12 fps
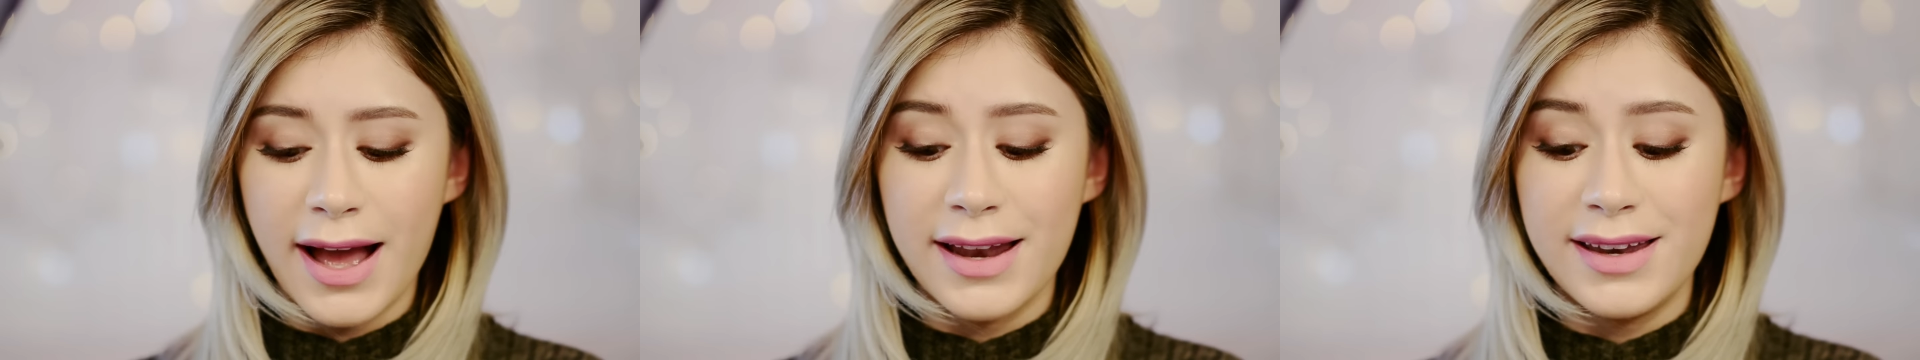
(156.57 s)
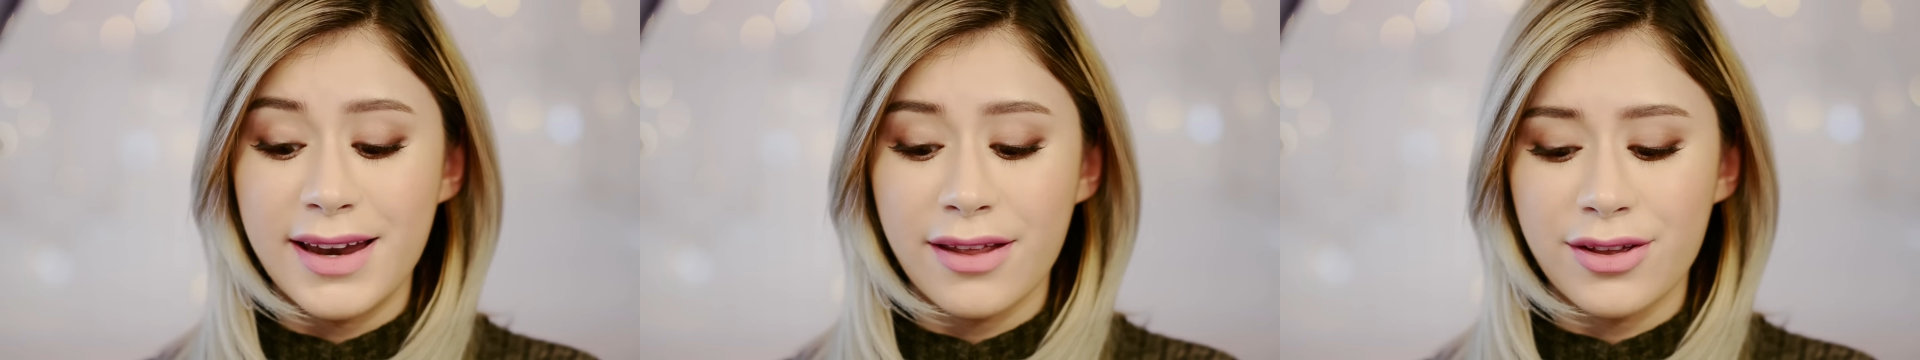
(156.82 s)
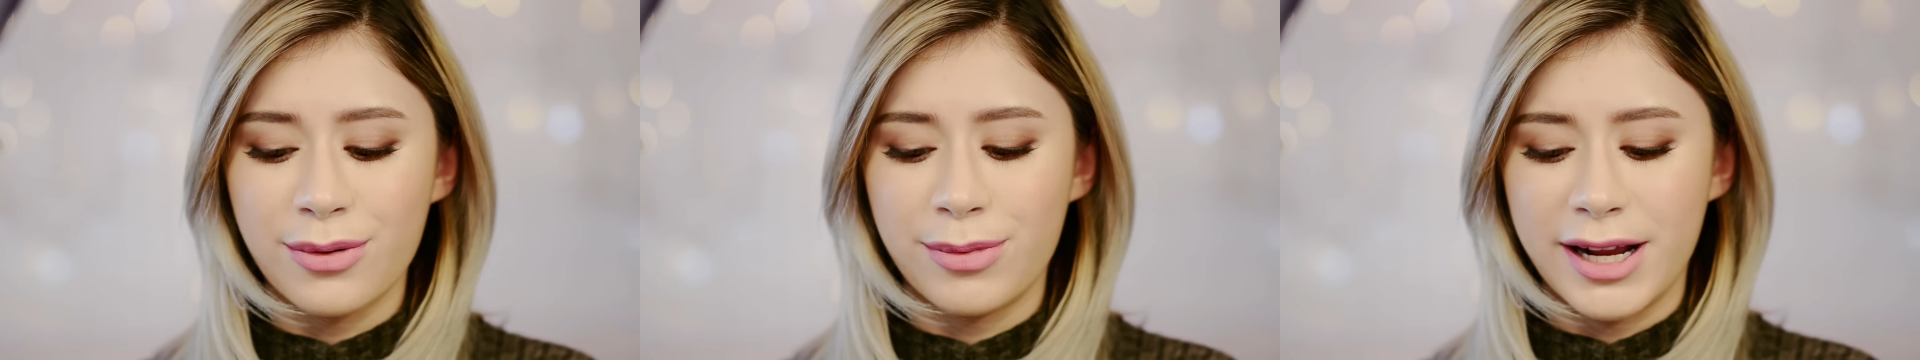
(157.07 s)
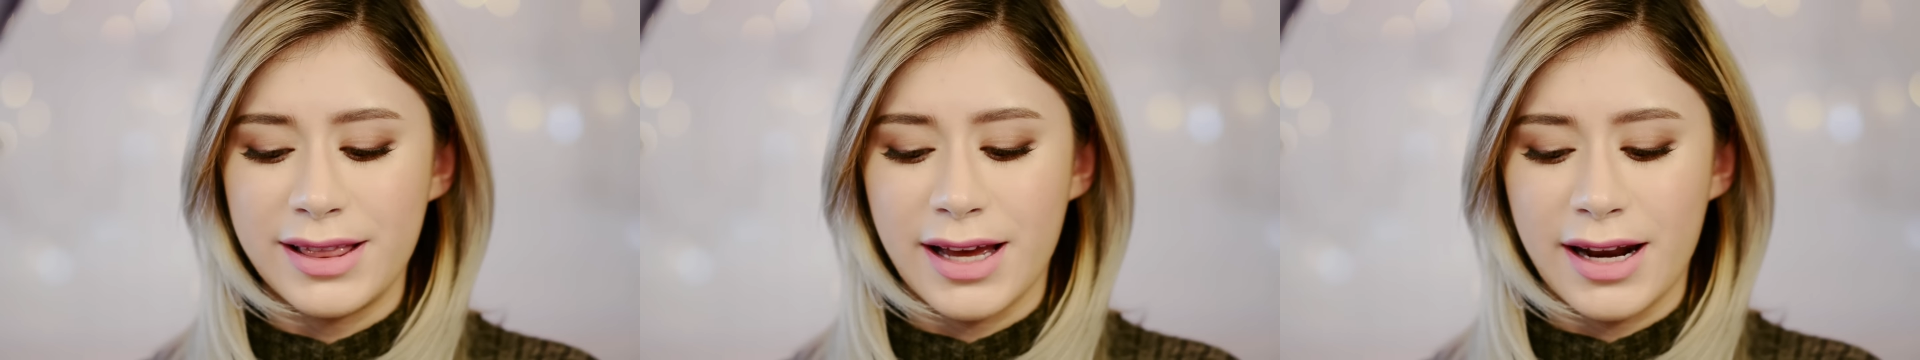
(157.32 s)
Another
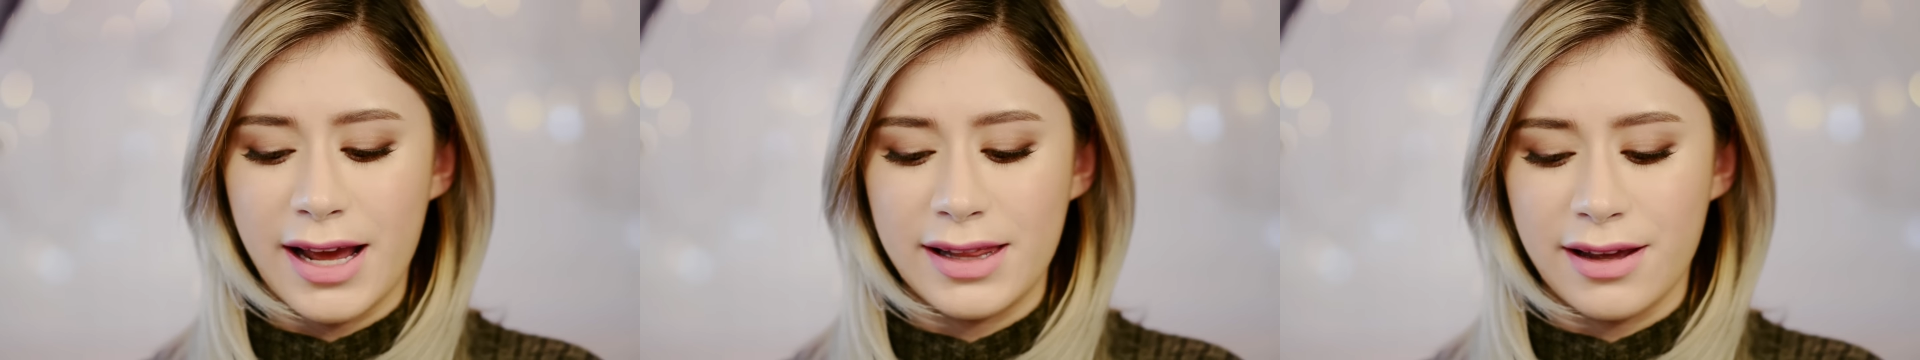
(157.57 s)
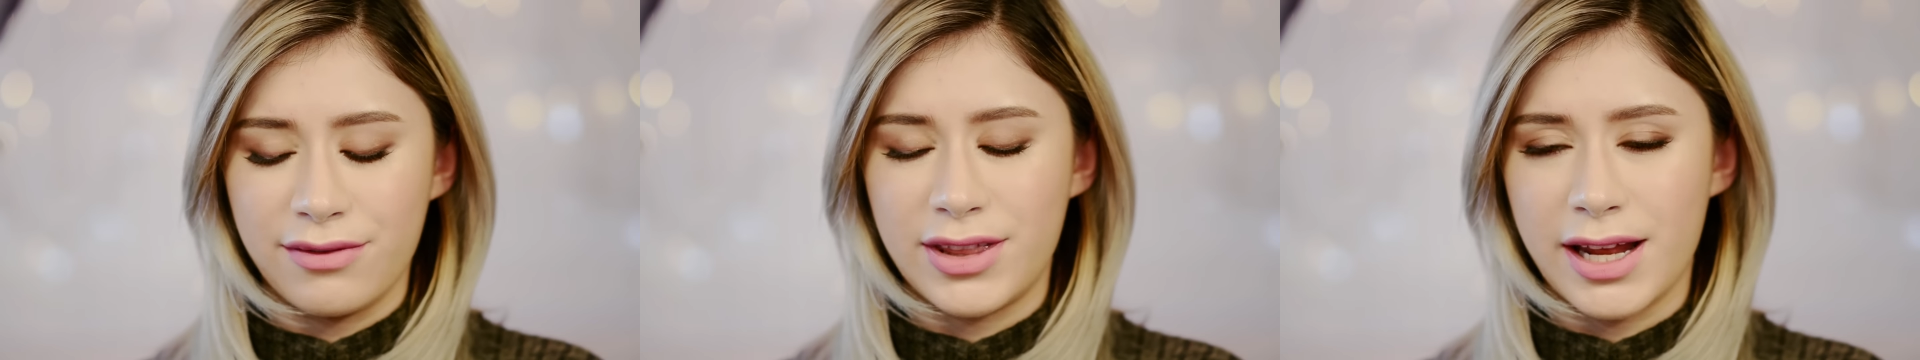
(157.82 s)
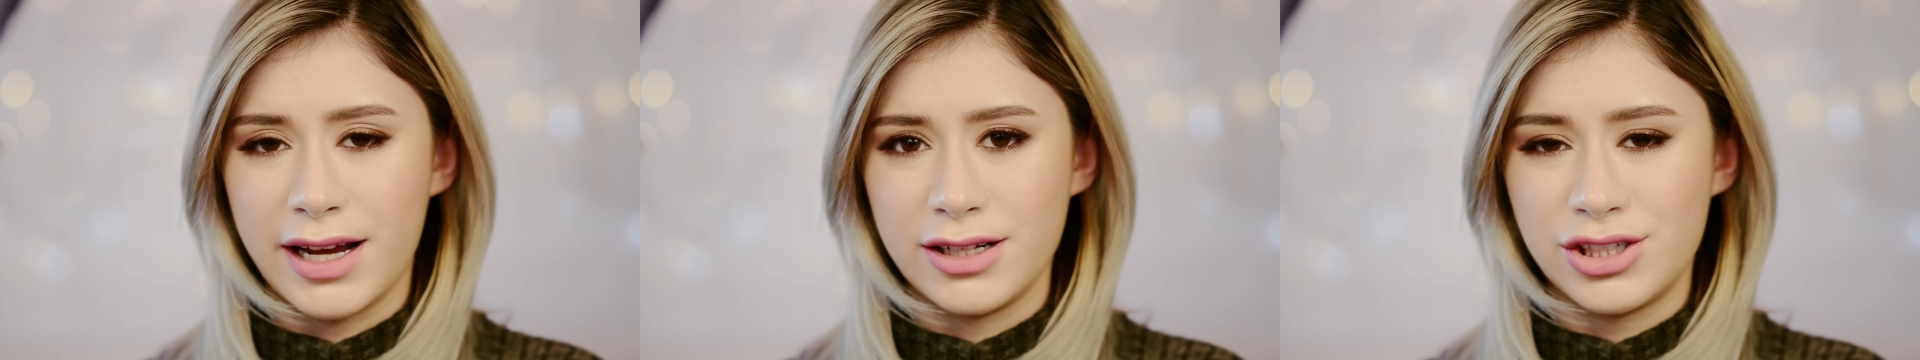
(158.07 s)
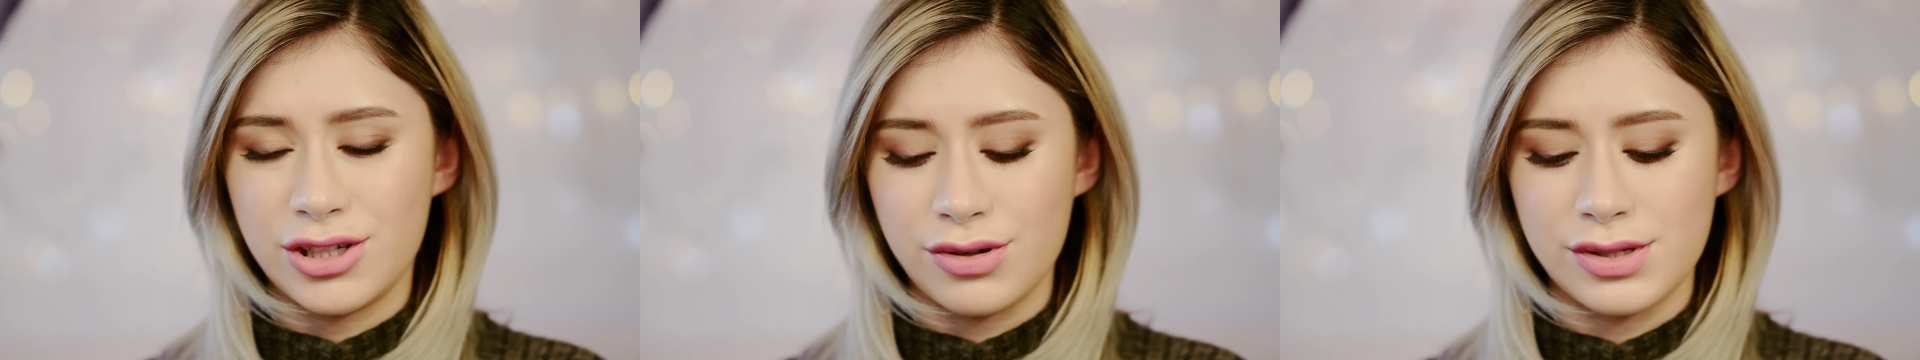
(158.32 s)
ring that I love that I
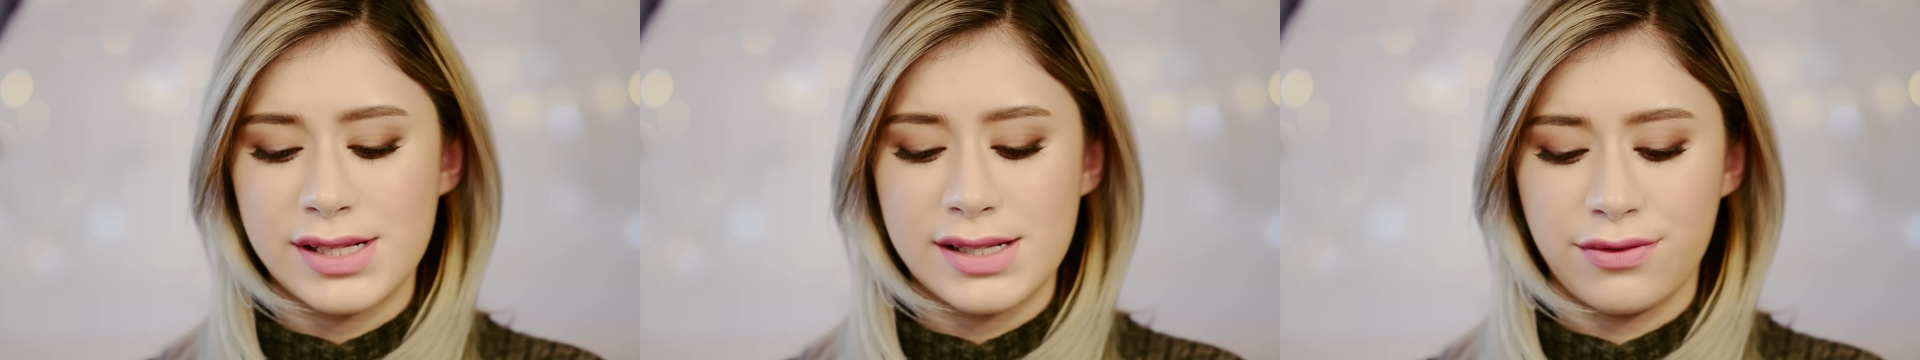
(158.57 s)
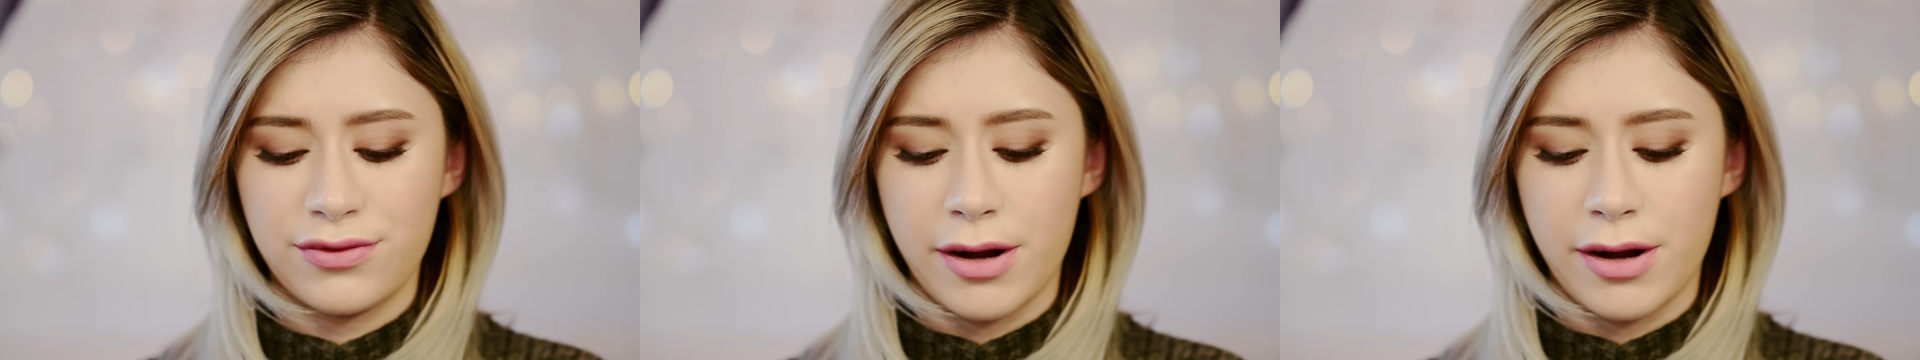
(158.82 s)
chose